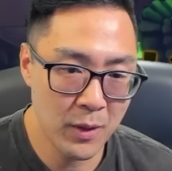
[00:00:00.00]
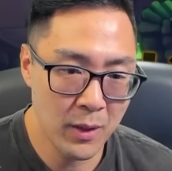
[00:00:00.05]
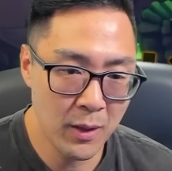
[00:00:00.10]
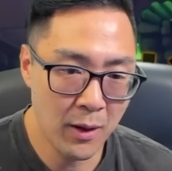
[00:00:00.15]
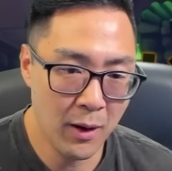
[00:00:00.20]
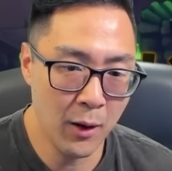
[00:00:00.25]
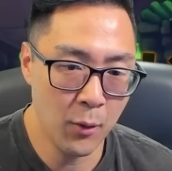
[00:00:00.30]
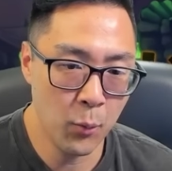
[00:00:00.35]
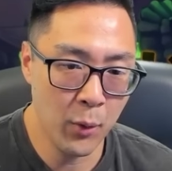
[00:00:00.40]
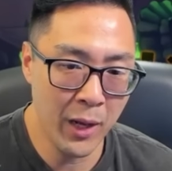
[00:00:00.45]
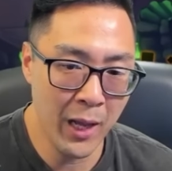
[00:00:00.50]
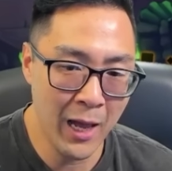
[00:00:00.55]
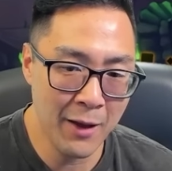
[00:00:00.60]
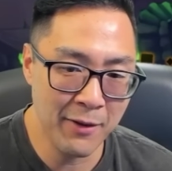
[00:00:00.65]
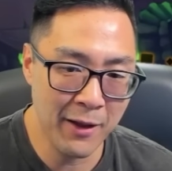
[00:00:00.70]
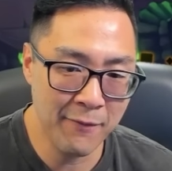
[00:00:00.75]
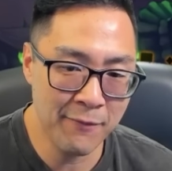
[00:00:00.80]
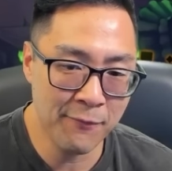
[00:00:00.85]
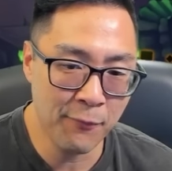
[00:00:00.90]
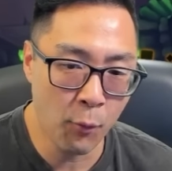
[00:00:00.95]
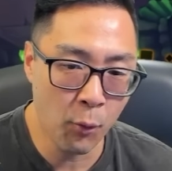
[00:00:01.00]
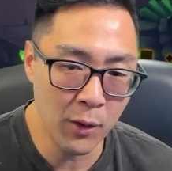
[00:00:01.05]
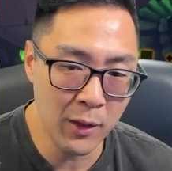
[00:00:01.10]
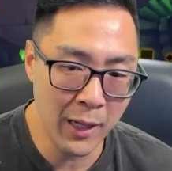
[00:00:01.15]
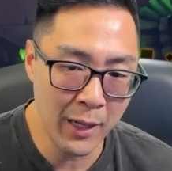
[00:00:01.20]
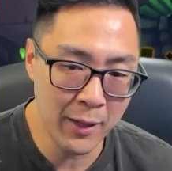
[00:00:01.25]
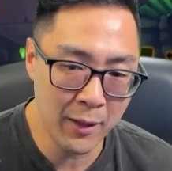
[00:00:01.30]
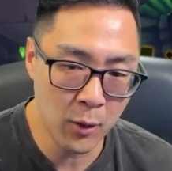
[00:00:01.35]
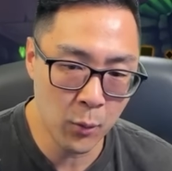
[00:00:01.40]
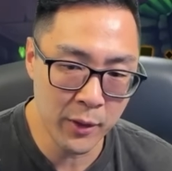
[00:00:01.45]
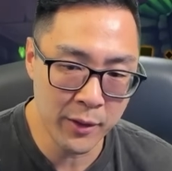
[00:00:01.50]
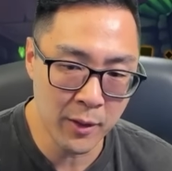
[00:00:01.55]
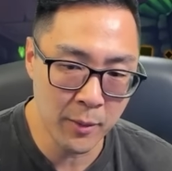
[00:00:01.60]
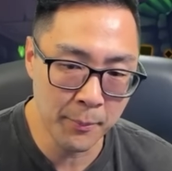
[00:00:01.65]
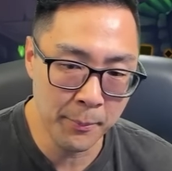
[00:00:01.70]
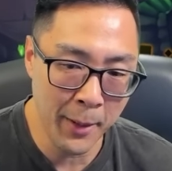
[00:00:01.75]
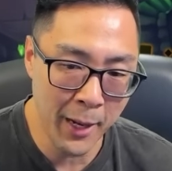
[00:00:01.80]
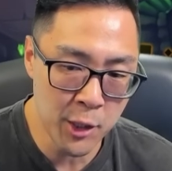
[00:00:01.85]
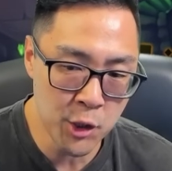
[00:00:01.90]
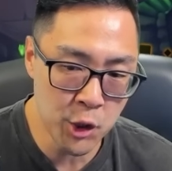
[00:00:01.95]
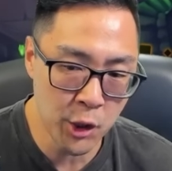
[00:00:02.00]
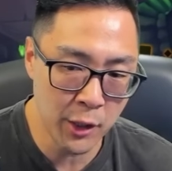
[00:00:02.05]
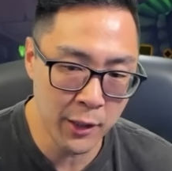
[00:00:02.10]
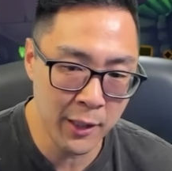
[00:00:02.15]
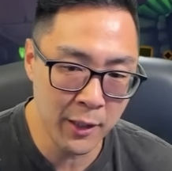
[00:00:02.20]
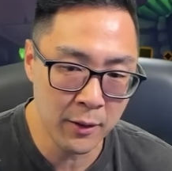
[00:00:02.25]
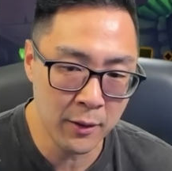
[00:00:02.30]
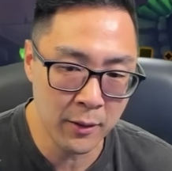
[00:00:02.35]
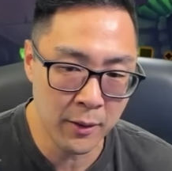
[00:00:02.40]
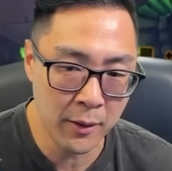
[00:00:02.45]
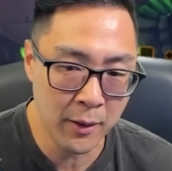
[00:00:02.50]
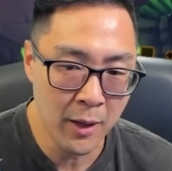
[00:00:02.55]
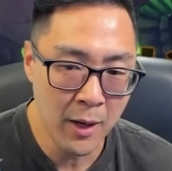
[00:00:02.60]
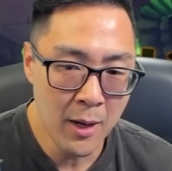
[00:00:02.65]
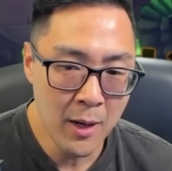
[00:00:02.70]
All right, we have a 4-lander with Compassionate Healer,